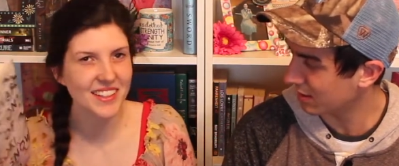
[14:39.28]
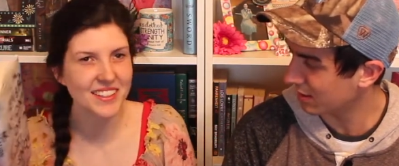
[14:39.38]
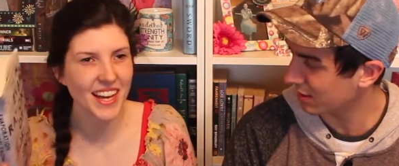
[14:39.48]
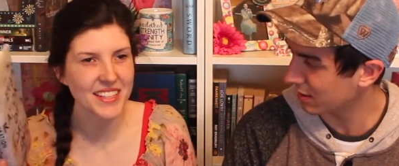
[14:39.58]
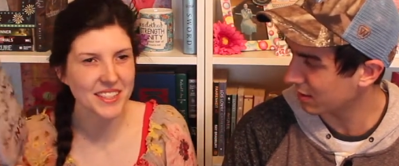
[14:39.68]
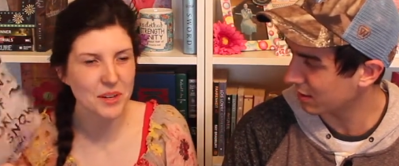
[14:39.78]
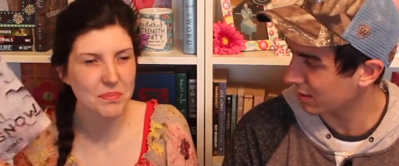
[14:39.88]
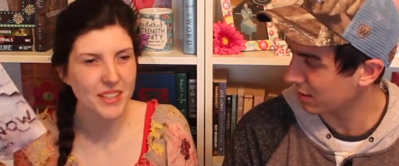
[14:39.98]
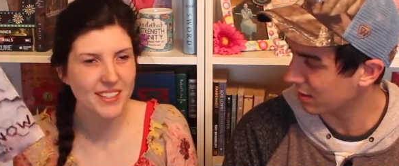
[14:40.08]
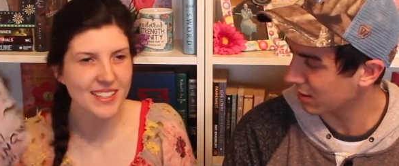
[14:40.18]
Speaker 1: a
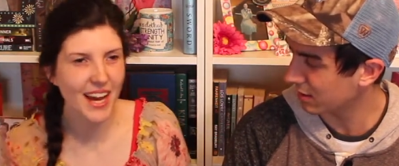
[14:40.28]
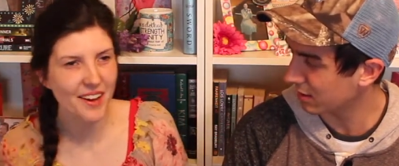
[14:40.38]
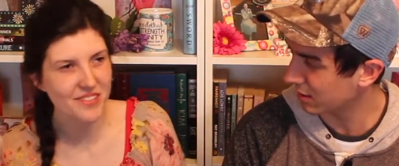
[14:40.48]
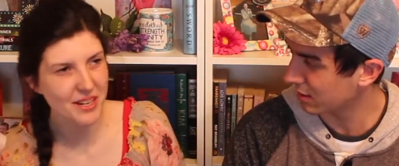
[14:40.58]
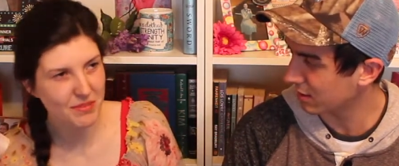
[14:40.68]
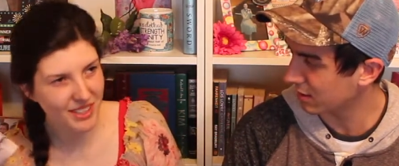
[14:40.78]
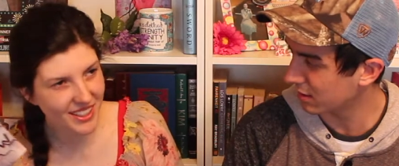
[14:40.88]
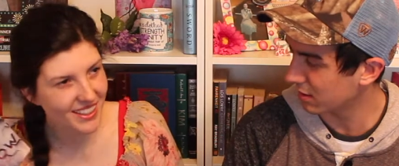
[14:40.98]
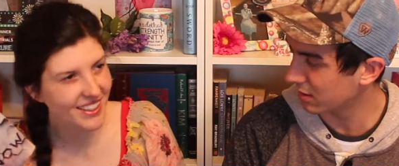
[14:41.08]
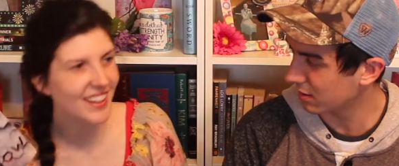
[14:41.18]
dystopian sci-fi
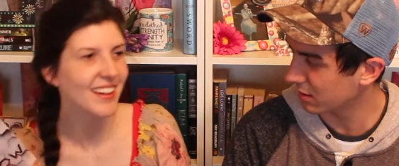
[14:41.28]
book.